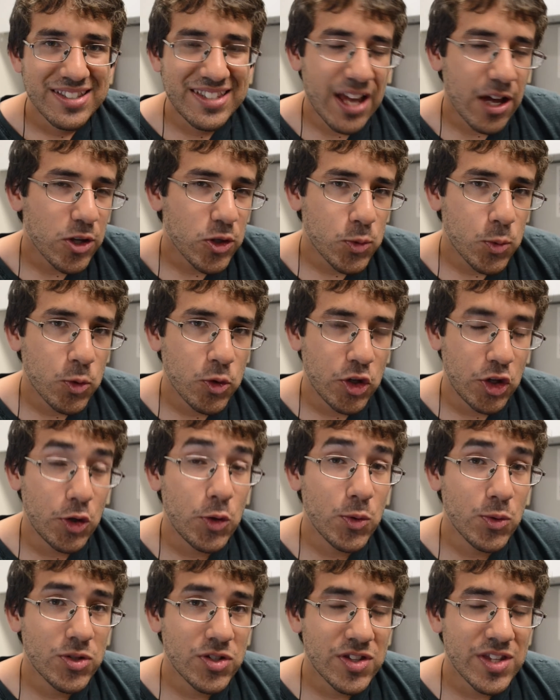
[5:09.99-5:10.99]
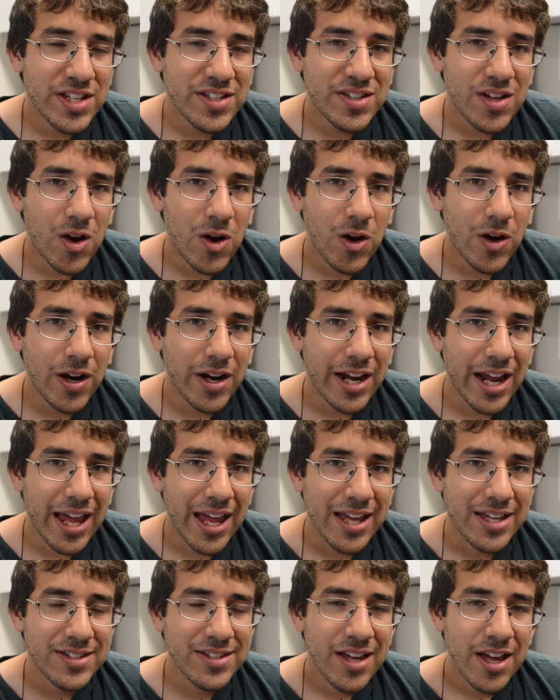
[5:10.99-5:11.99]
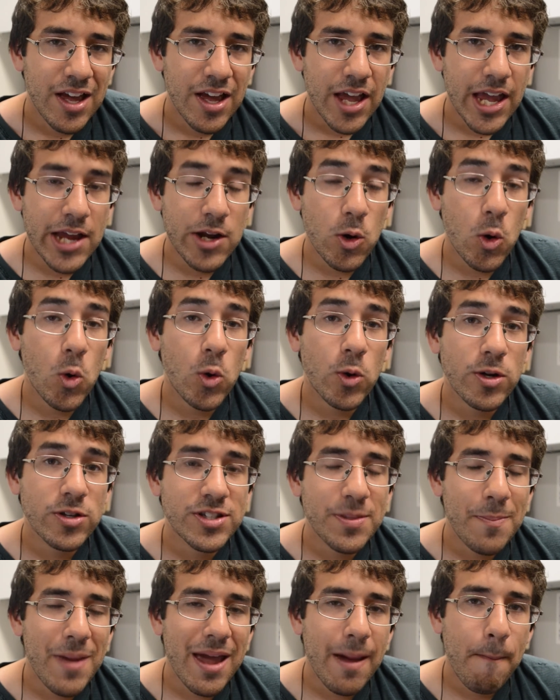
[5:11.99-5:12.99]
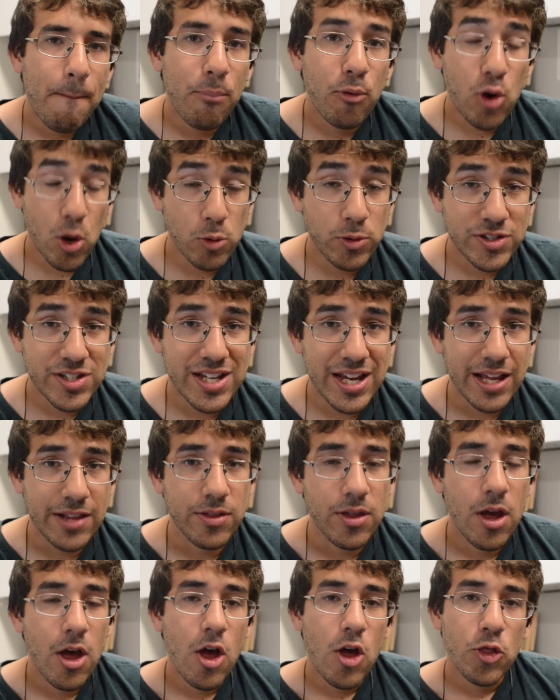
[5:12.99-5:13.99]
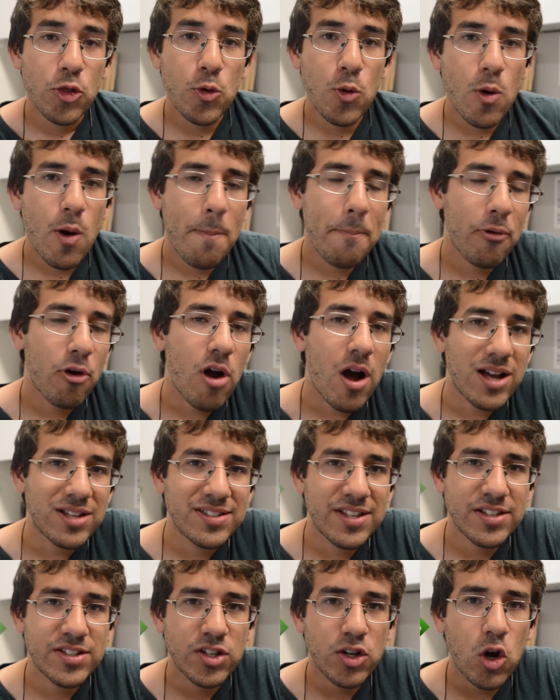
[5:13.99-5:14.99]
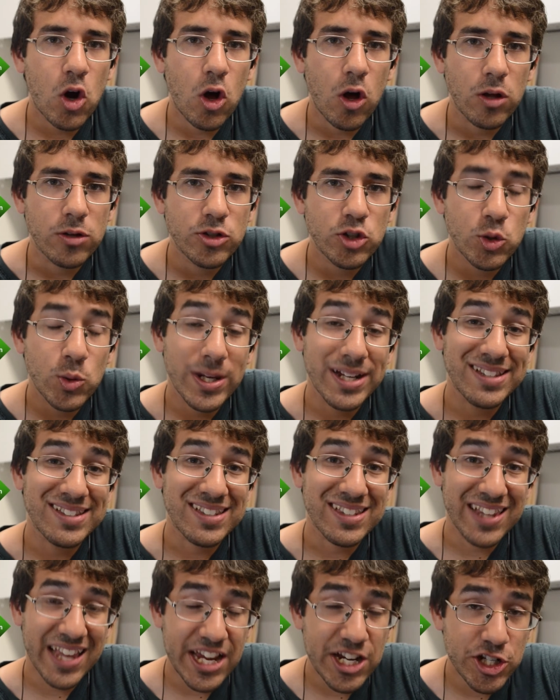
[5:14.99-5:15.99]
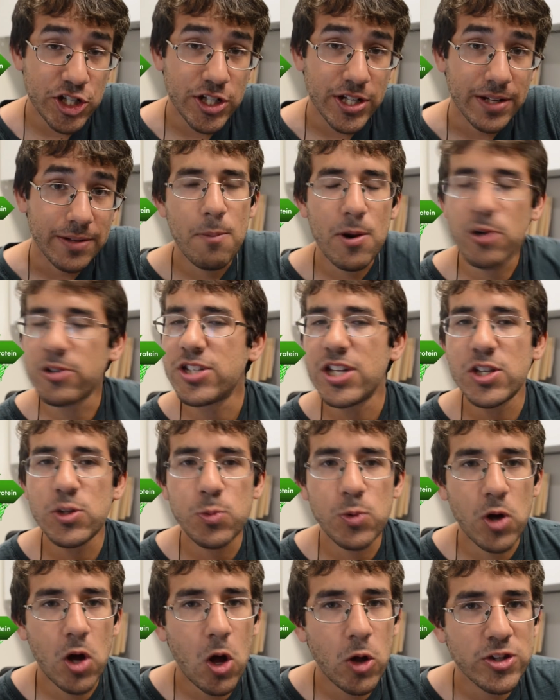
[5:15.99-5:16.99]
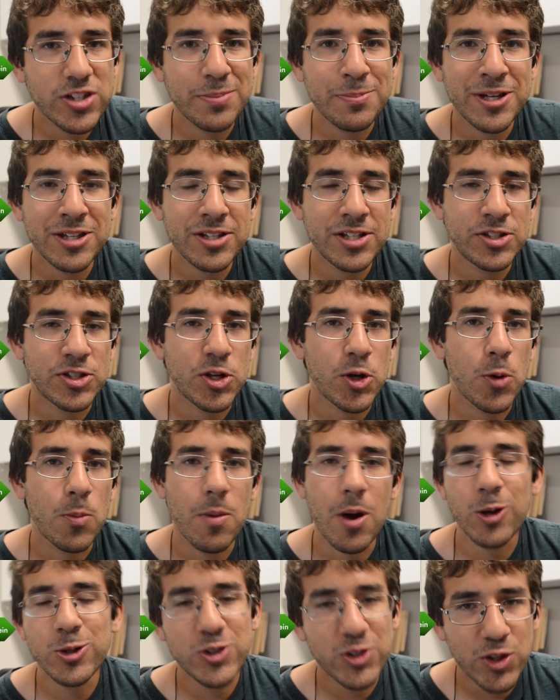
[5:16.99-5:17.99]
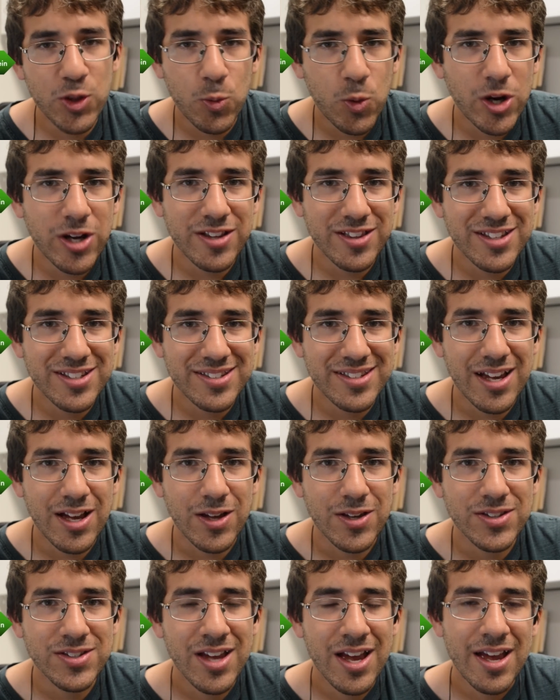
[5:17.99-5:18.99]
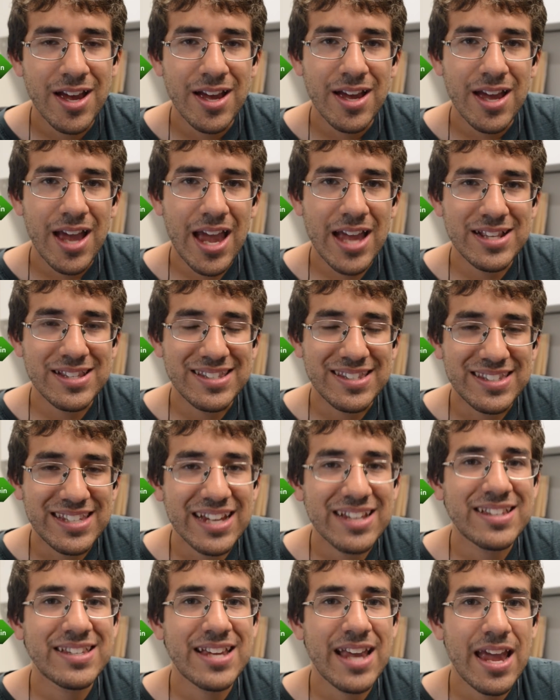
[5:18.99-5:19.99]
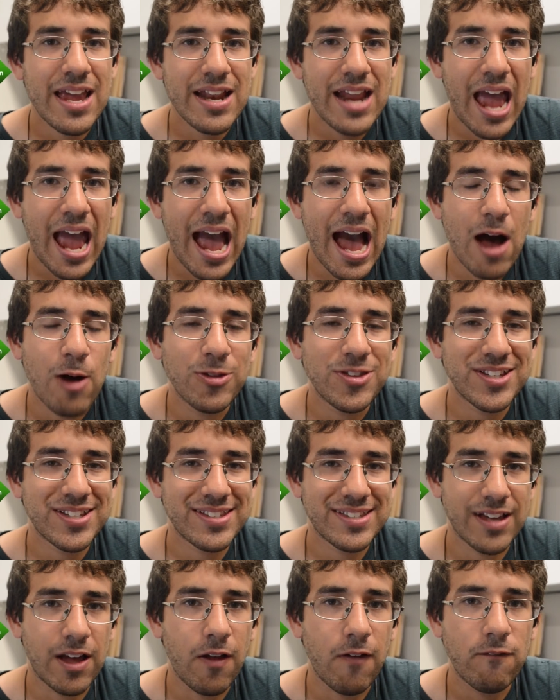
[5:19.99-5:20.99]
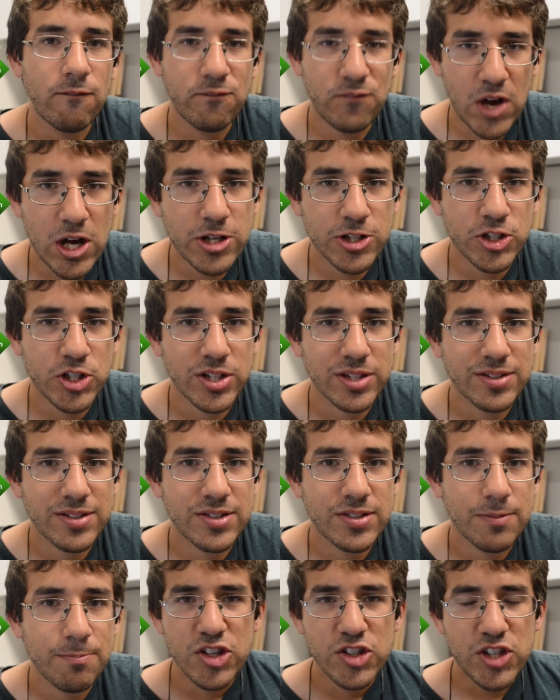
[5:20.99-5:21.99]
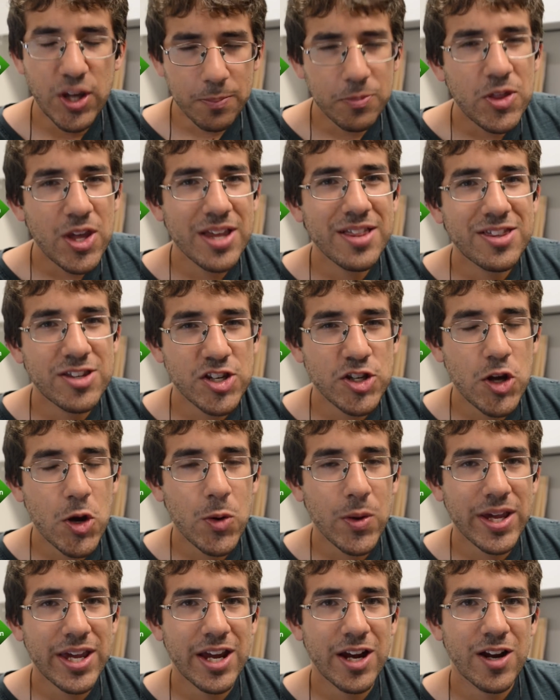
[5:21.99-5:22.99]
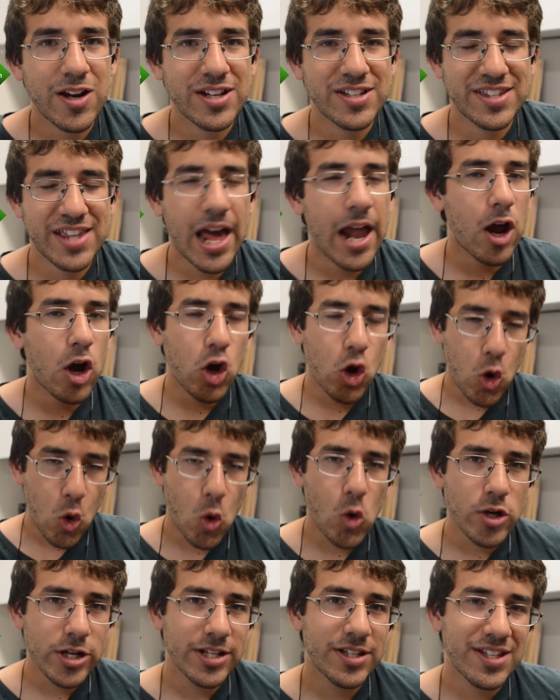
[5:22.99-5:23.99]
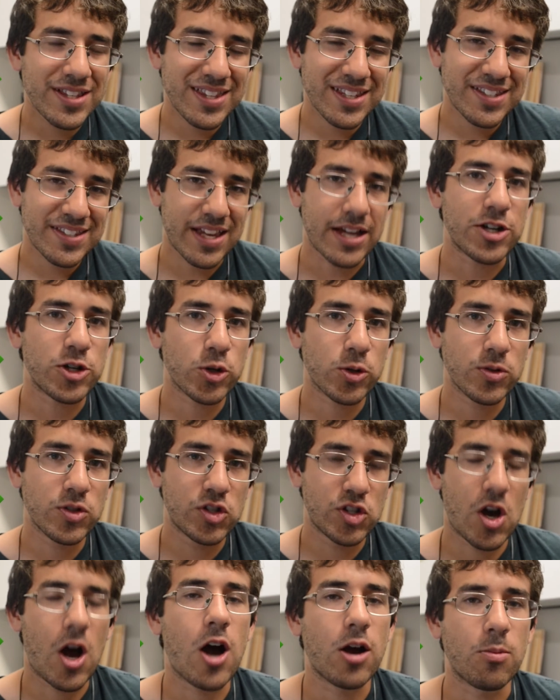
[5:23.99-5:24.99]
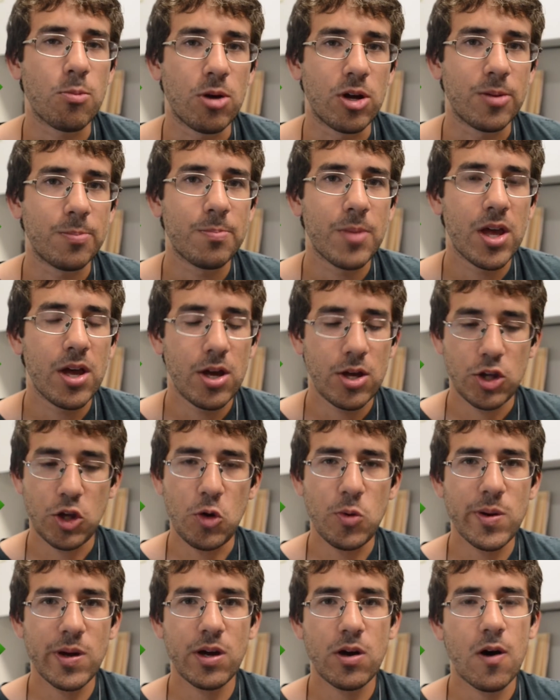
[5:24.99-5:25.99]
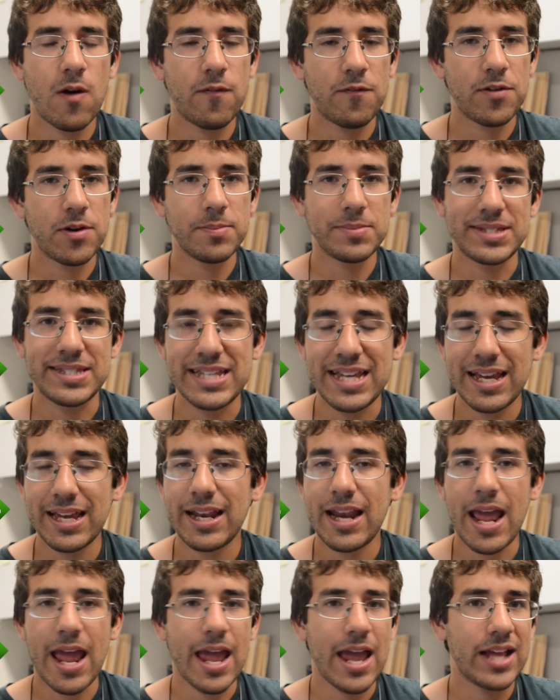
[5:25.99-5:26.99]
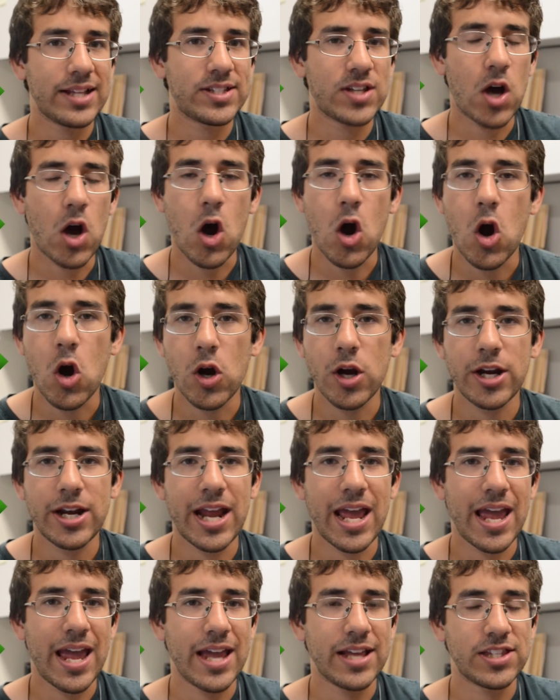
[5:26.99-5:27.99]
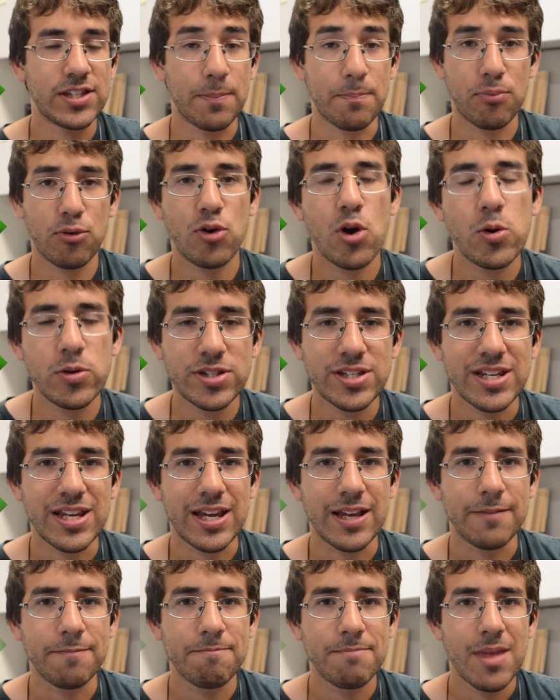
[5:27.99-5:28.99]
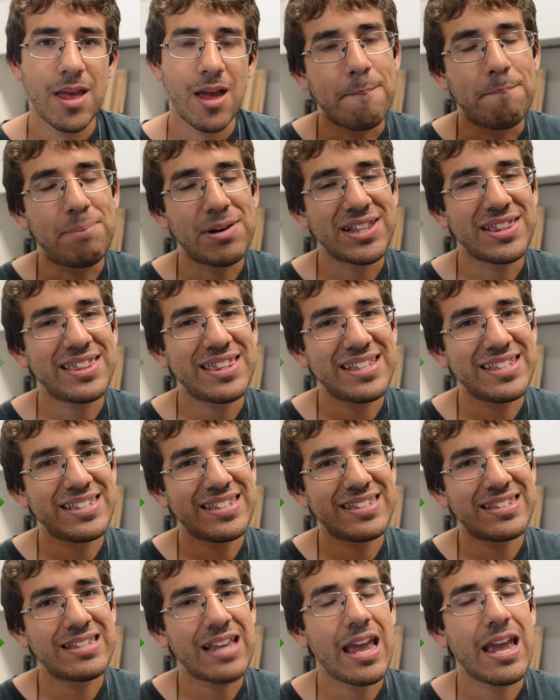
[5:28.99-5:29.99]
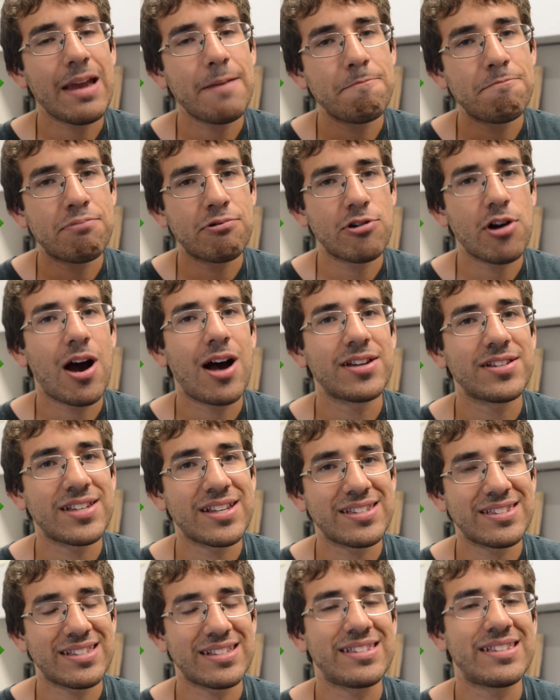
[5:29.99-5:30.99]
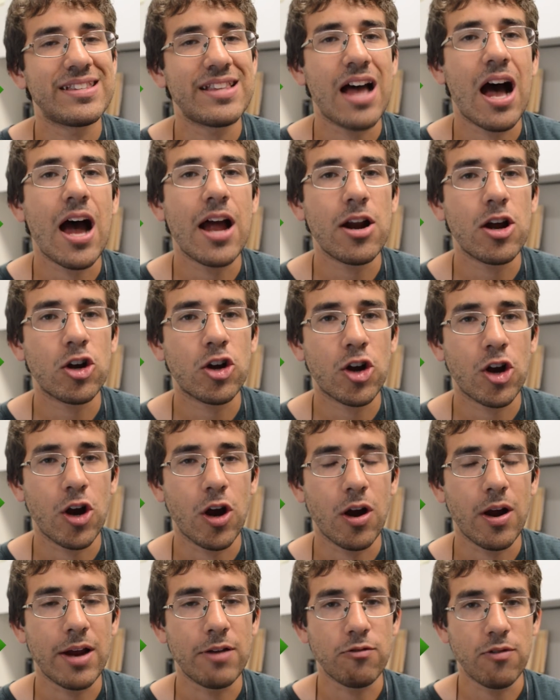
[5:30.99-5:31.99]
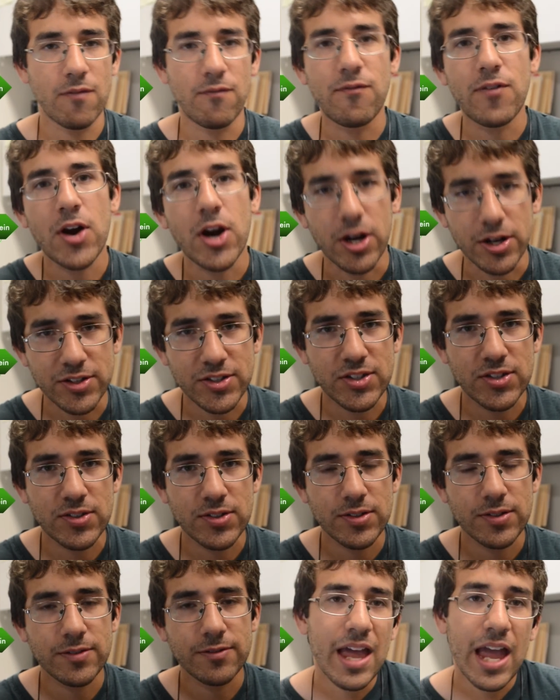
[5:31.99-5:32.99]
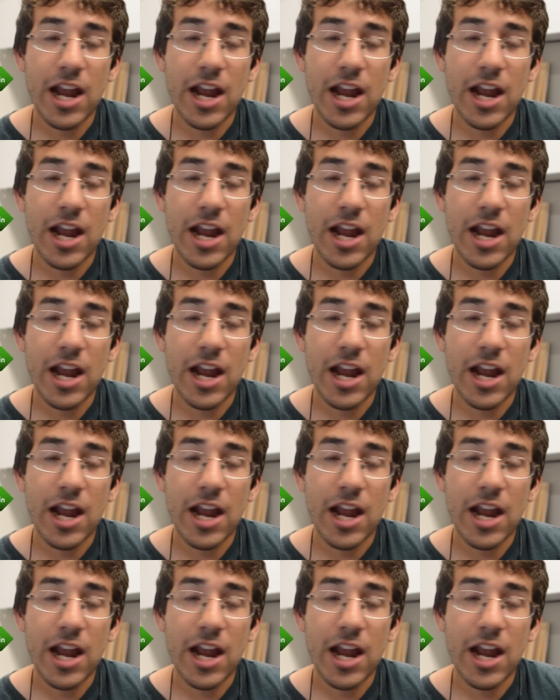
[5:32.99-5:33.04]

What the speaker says: Cells will use these RNAs in order to make protein through a process called translation. Proteins will ultimately do most of the work in the cells and dictate how the cell functions. Something to note here is that according to the central dogma, you can go from DNA to RNA to protein, but the same process does not occur in reverse.